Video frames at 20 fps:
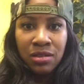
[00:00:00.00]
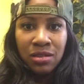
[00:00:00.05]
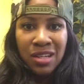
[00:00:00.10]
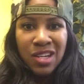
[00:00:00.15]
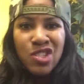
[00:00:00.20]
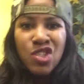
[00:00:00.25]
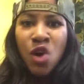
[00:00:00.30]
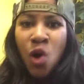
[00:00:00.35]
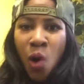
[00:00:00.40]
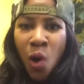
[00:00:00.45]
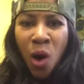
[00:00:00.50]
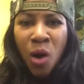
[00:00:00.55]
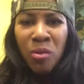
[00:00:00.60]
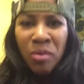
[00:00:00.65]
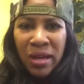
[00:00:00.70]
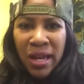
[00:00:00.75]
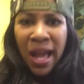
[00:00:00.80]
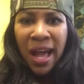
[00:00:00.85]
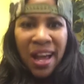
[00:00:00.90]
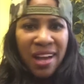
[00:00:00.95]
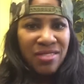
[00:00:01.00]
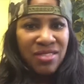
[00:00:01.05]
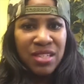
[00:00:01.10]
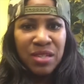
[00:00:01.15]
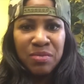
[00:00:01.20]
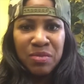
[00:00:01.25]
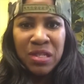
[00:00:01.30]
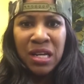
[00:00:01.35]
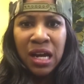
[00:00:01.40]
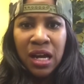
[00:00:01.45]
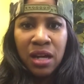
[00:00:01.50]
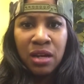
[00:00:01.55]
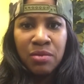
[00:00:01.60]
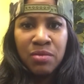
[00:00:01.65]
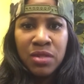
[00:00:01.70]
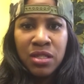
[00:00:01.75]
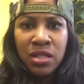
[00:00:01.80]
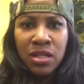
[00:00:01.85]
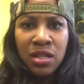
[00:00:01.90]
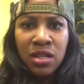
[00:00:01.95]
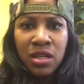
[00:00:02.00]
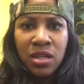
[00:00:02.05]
That's all we have sometimes.